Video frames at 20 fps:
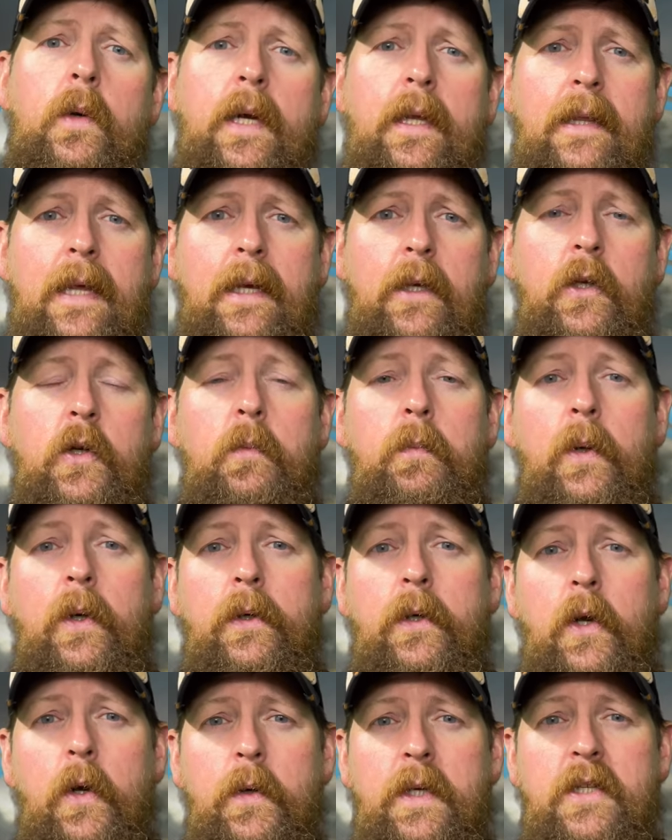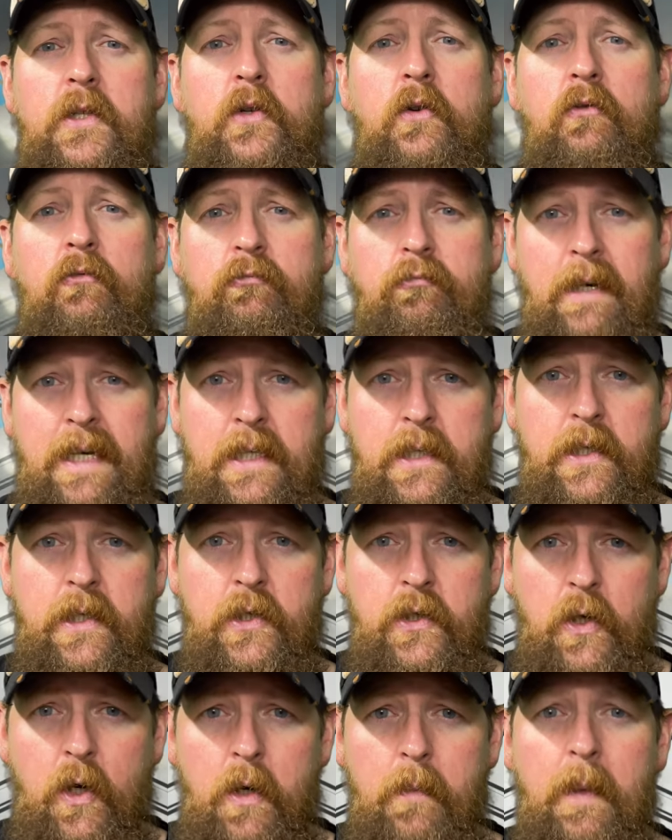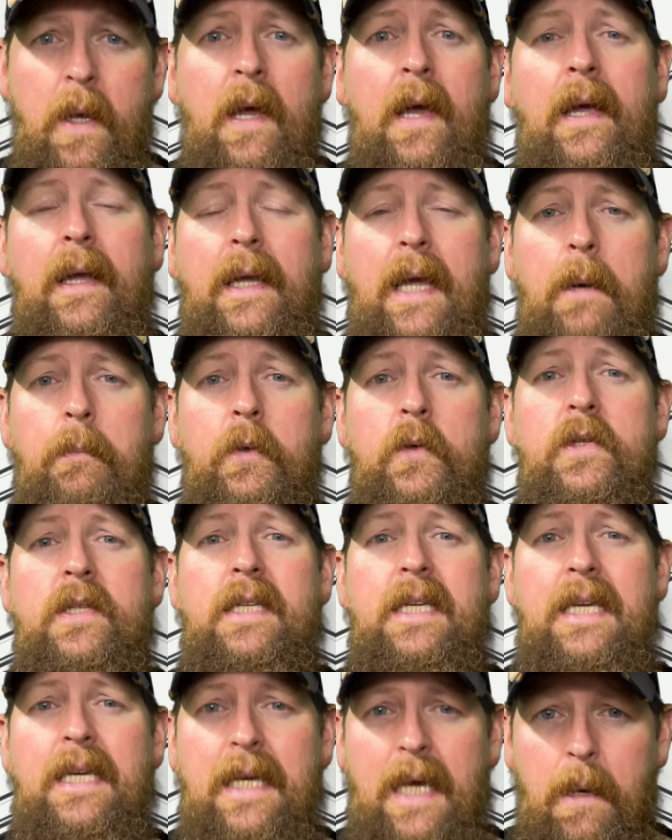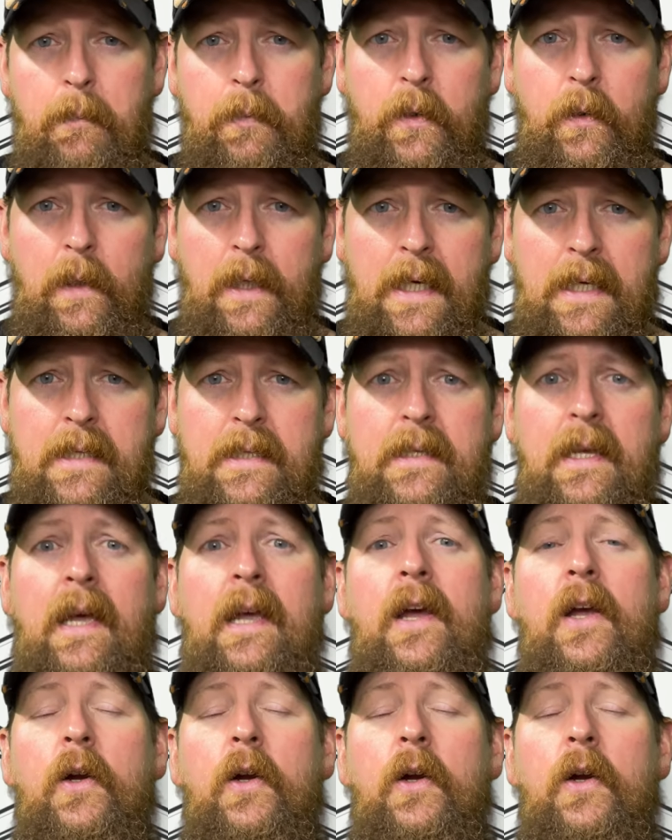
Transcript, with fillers: And that coupon code is CRAZYSHARP, capital C, capital S.